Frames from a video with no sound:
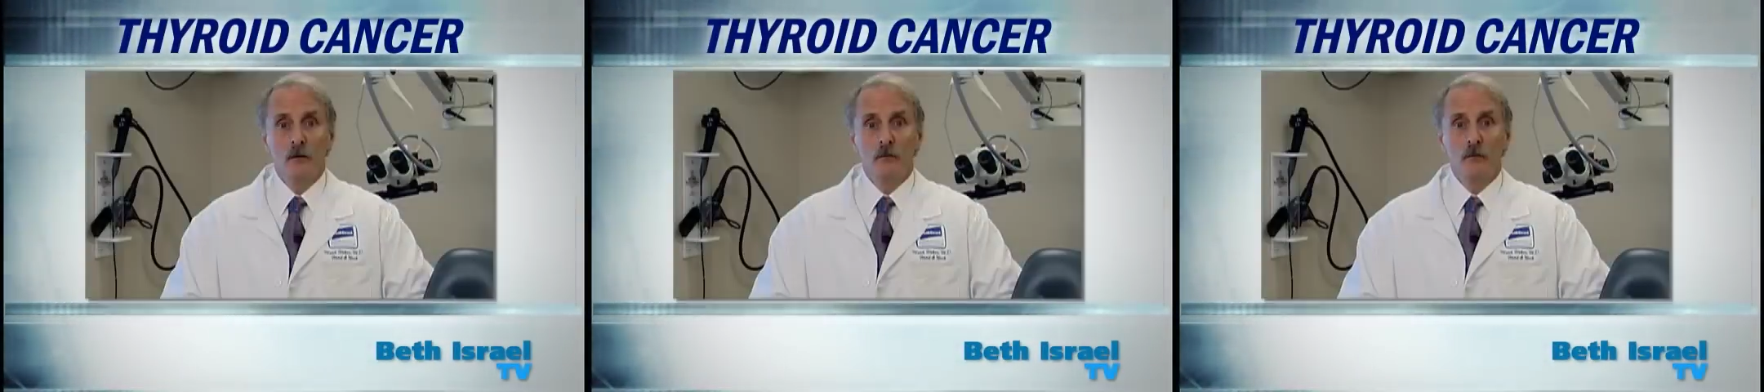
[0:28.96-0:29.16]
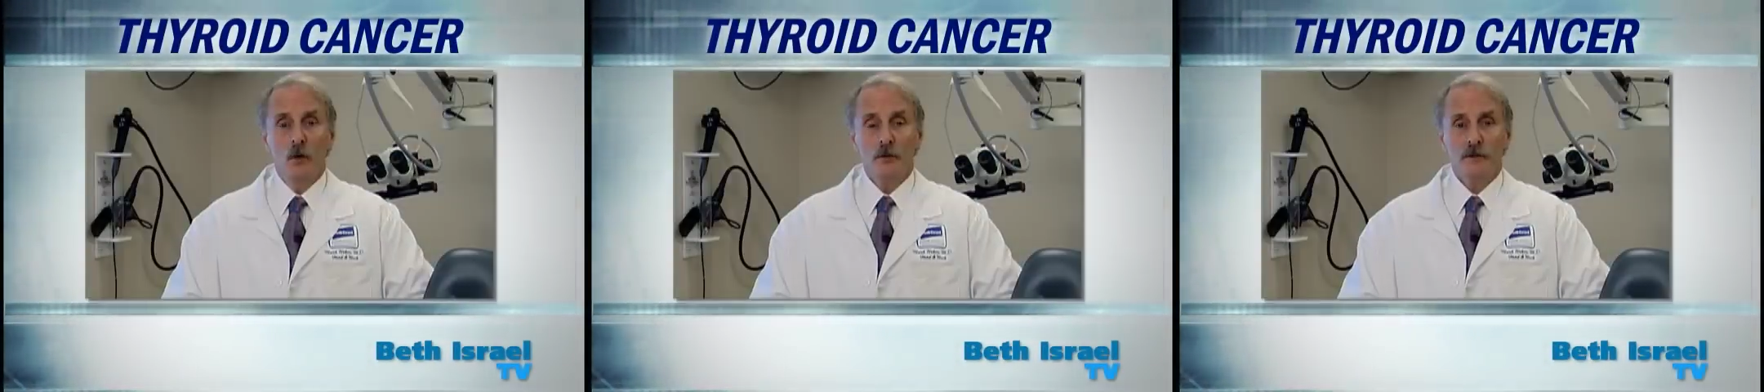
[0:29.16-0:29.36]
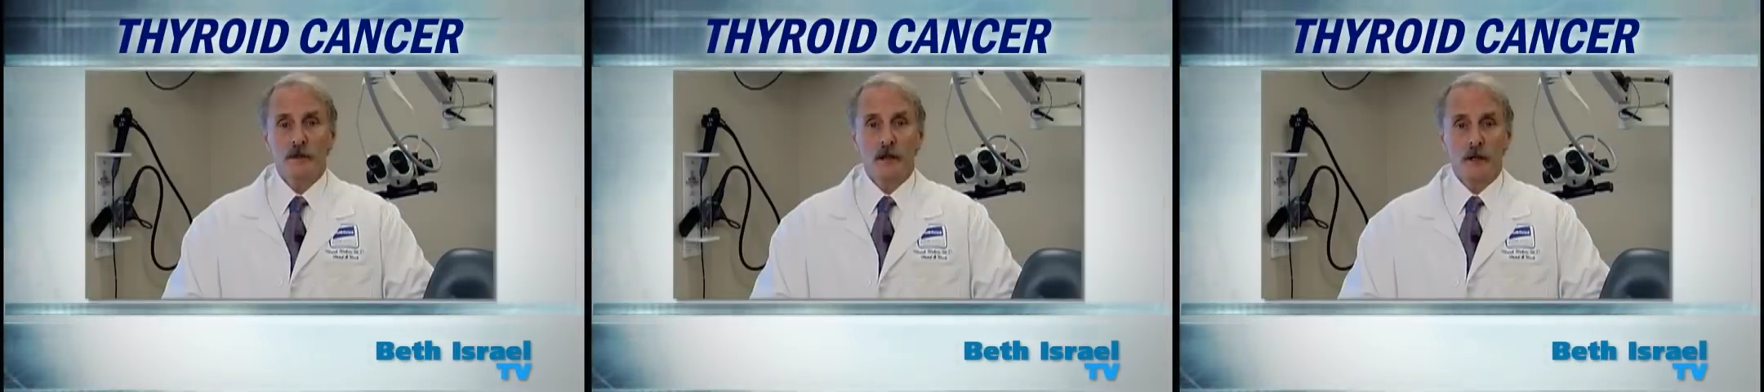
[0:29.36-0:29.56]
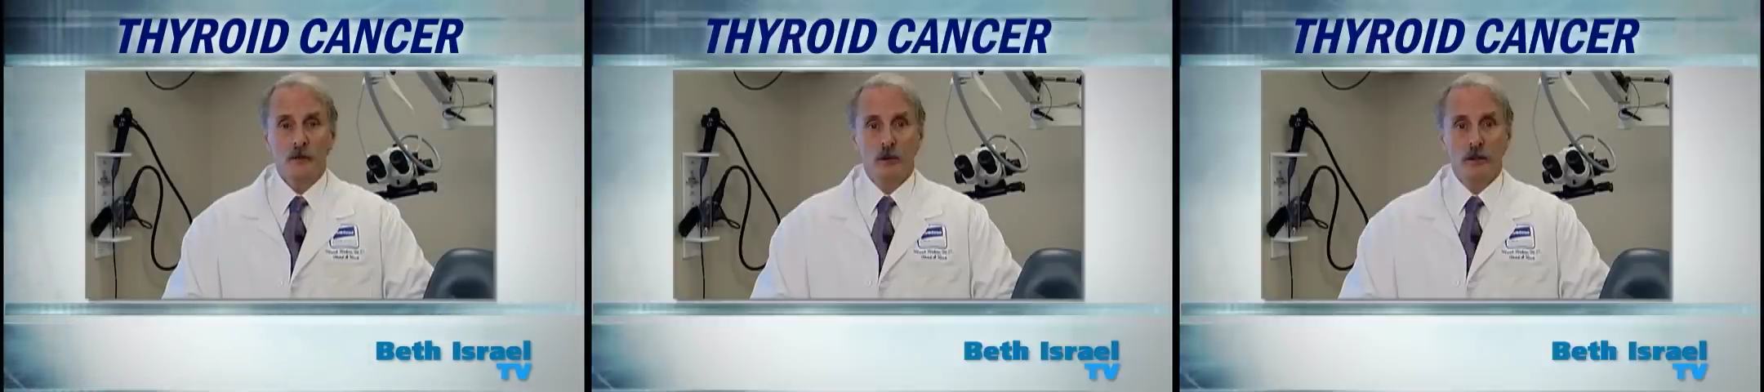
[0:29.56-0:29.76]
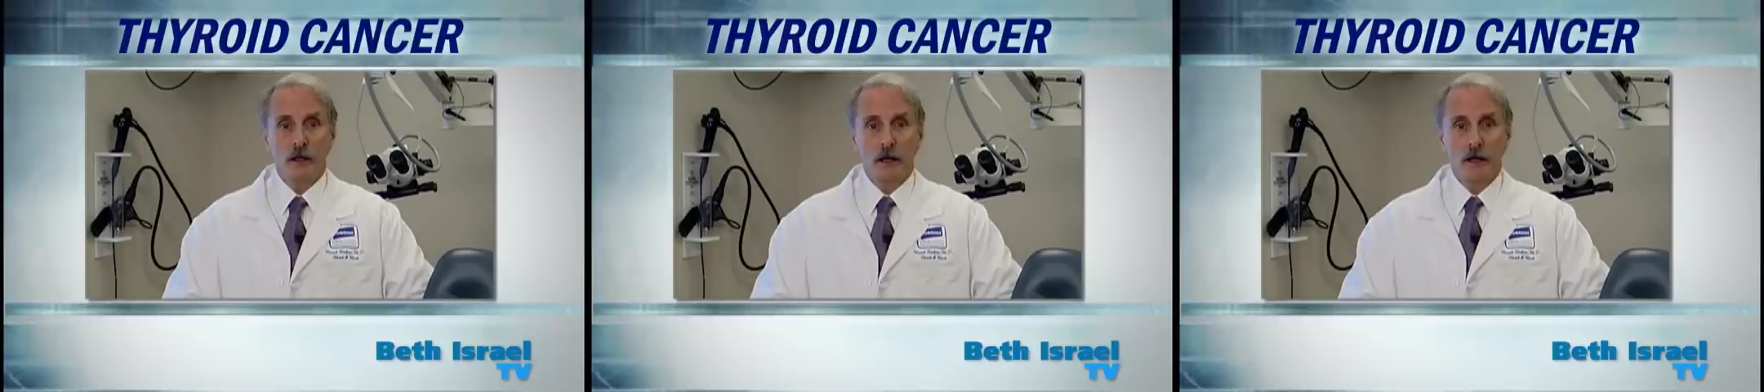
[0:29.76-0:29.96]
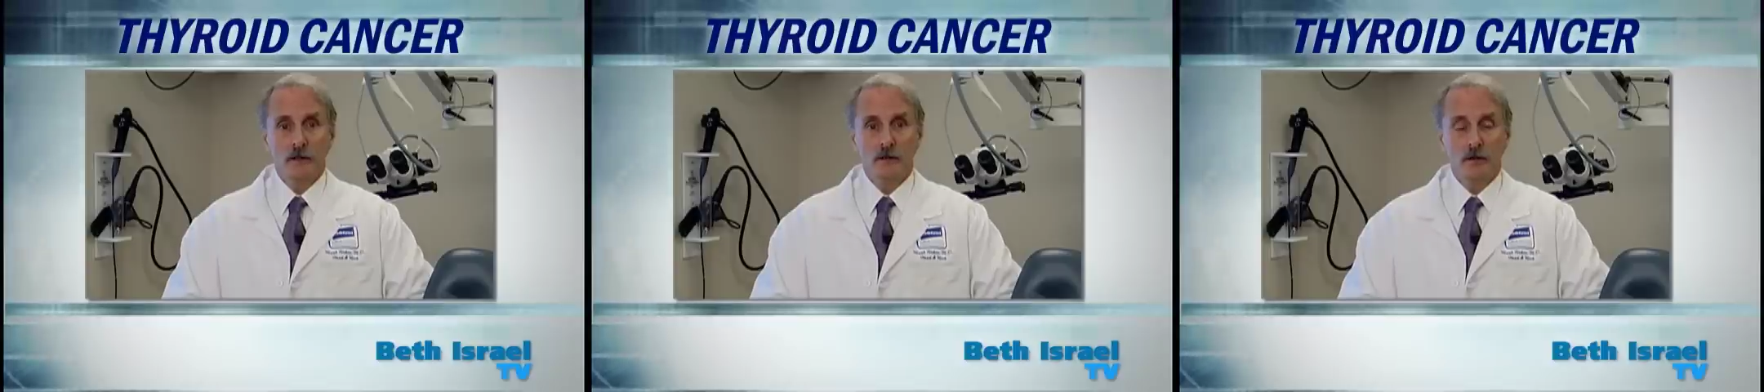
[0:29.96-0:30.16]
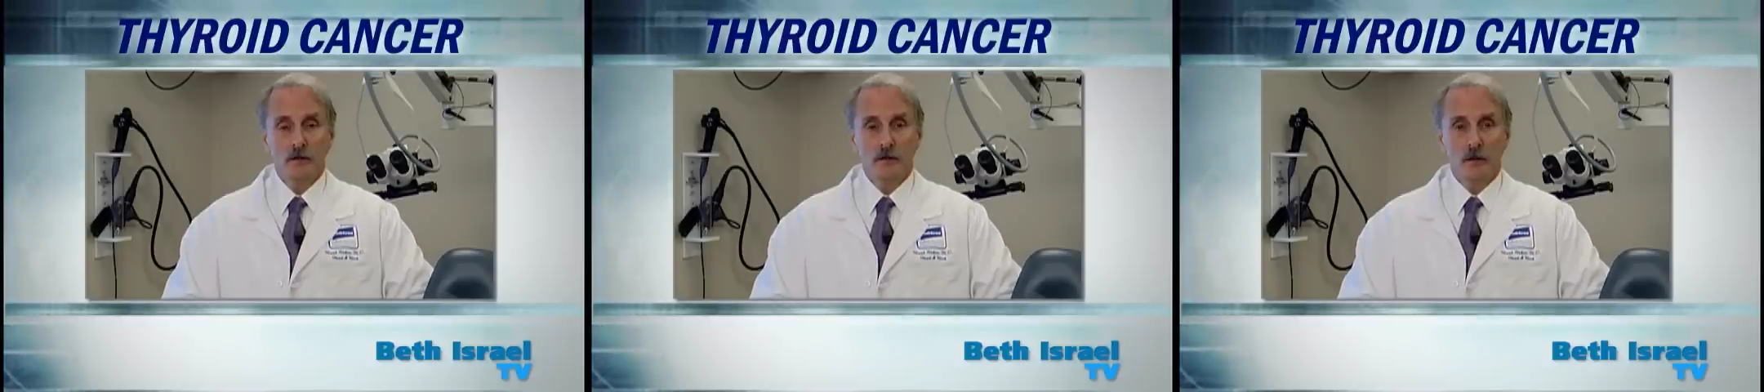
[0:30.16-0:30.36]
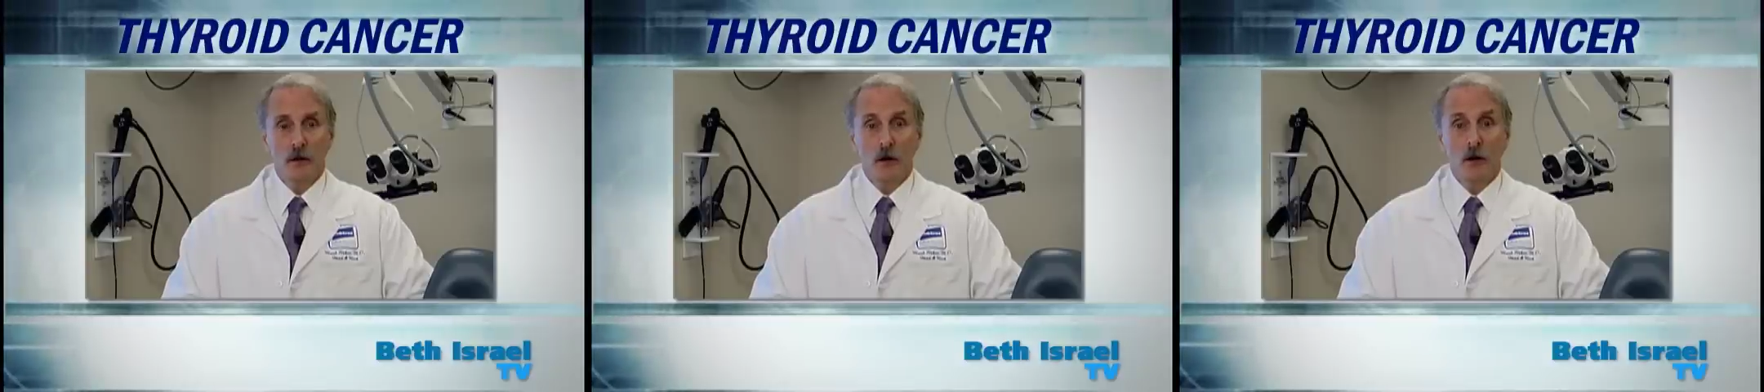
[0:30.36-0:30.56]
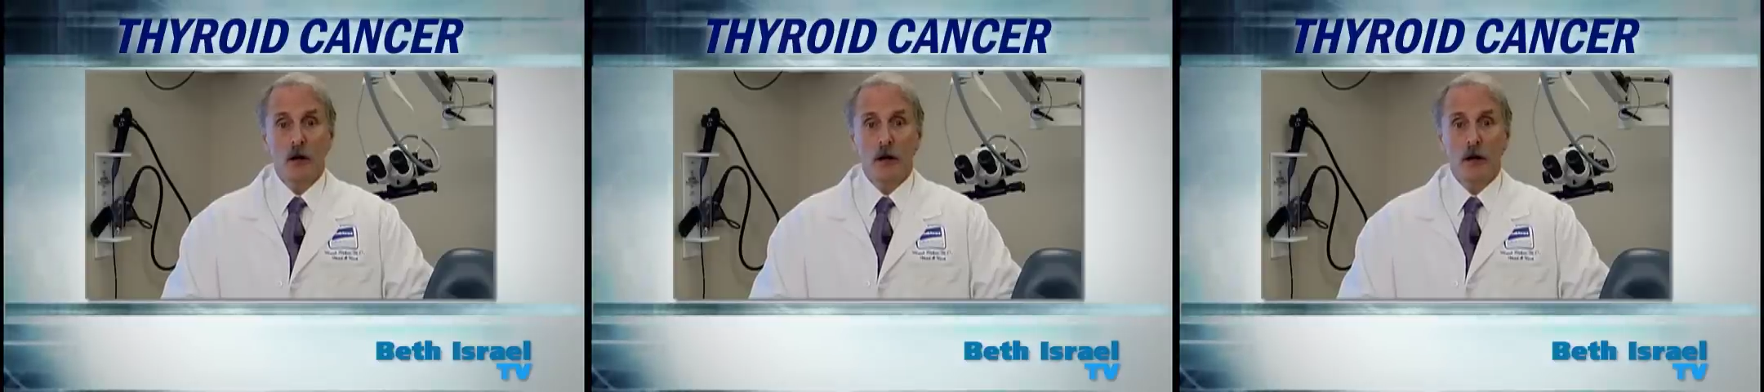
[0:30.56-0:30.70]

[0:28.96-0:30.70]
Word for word: Most thyroid cancers are